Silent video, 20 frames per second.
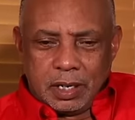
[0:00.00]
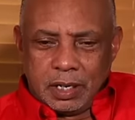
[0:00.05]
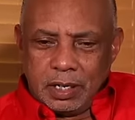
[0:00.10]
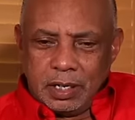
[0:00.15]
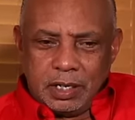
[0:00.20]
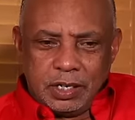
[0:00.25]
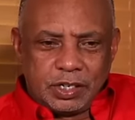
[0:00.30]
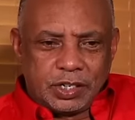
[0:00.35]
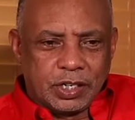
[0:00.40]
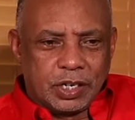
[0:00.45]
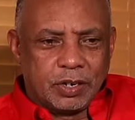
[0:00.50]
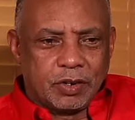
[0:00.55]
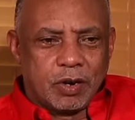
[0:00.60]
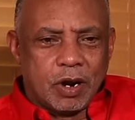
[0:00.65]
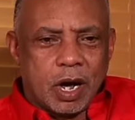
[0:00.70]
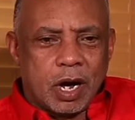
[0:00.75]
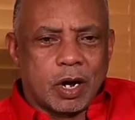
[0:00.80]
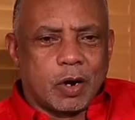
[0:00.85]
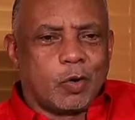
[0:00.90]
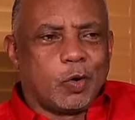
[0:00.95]
sounds. Easy
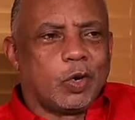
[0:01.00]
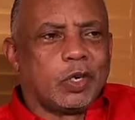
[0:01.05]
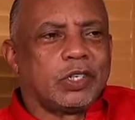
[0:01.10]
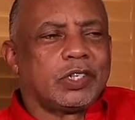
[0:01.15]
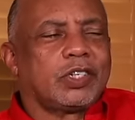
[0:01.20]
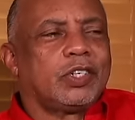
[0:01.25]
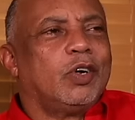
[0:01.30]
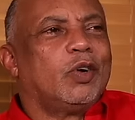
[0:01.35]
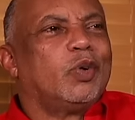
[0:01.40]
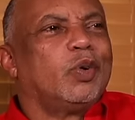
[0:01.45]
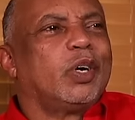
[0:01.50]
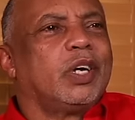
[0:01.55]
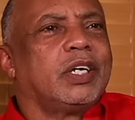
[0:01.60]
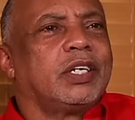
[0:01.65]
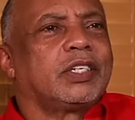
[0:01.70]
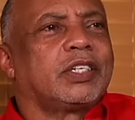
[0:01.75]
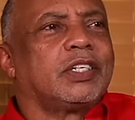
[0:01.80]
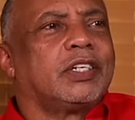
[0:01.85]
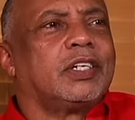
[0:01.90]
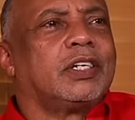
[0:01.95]
Rock was down
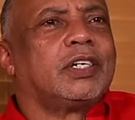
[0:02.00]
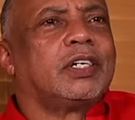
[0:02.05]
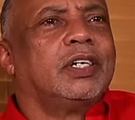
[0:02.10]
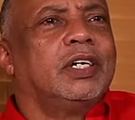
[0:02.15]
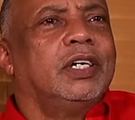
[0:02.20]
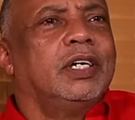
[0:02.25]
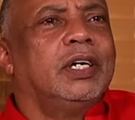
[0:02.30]
there, so.